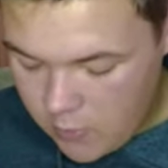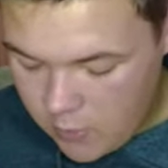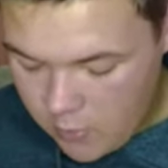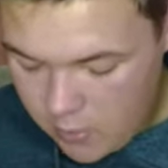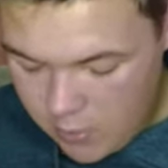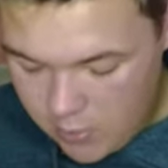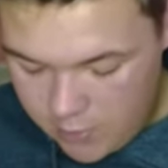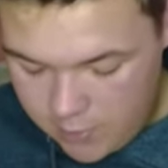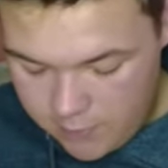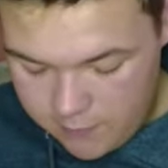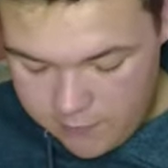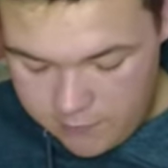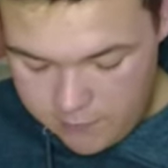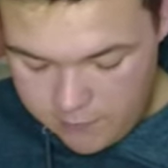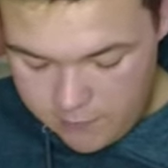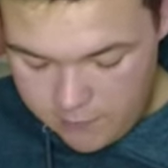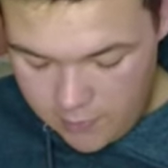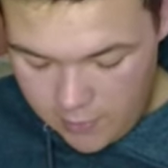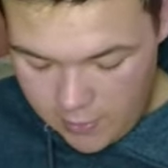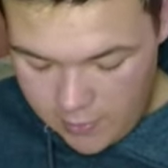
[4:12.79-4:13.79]
Um,
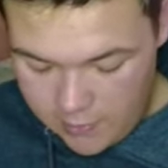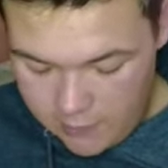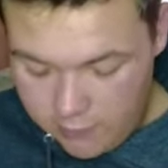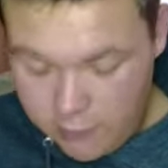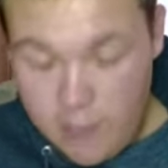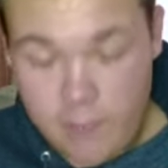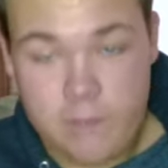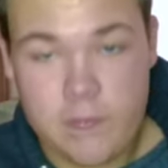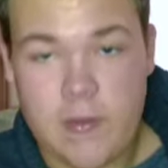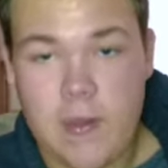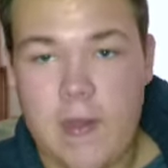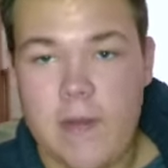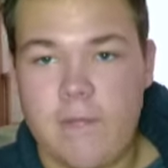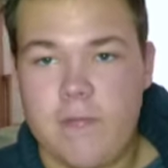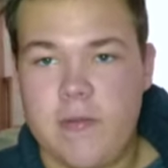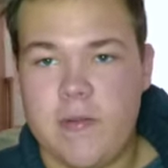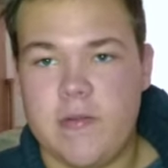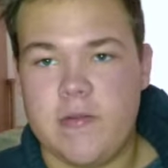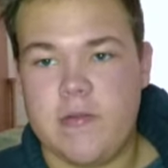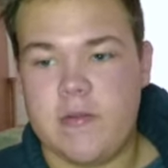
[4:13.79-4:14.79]
I love to have
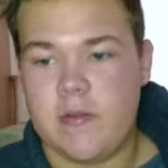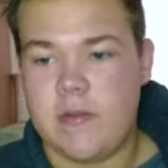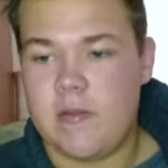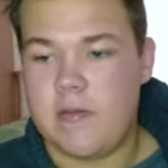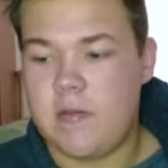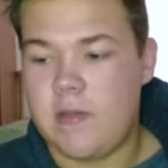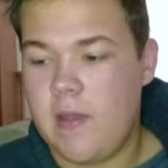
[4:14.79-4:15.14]
these like